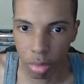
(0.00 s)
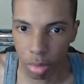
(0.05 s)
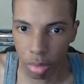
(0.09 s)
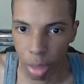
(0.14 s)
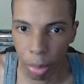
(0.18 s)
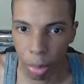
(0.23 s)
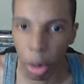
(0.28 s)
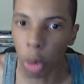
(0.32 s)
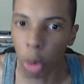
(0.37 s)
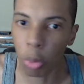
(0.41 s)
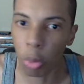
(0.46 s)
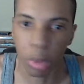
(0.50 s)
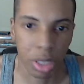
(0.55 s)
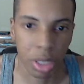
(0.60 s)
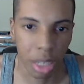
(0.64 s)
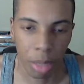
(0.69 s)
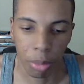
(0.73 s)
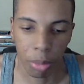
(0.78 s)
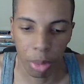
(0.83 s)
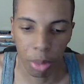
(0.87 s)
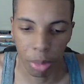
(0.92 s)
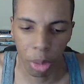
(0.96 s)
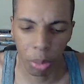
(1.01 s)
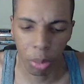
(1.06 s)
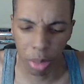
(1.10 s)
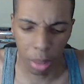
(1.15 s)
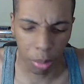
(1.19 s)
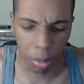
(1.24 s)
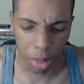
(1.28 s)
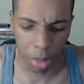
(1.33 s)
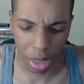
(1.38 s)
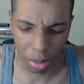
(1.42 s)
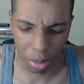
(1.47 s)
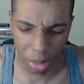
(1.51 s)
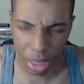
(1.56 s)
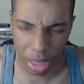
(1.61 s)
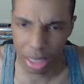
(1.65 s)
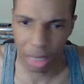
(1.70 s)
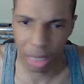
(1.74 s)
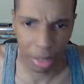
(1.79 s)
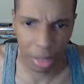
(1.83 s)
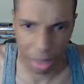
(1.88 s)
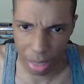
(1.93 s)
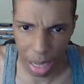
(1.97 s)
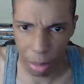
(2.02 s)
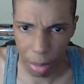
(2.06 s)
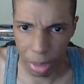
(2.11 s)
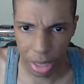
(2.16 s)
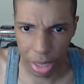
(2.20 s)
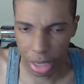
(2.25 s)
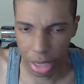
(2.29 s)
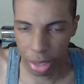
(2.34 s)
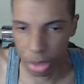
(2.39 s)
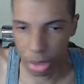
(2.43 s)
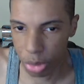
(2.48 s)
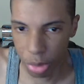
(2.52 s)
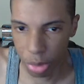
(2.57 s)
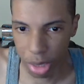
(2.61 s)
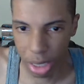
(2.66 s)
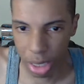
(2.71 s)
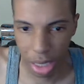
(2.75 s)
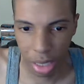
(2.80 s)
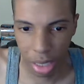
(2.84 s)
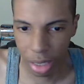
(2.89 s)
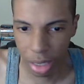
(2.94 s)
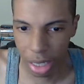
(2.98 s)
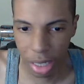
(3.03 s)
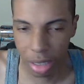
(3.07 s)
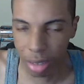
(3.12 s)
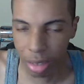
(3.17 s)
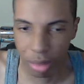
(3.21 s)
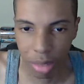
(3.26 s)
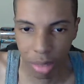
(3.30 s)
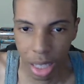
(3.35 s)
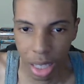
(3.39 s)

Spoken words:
bones, the skinless zombies, I guess you could say, like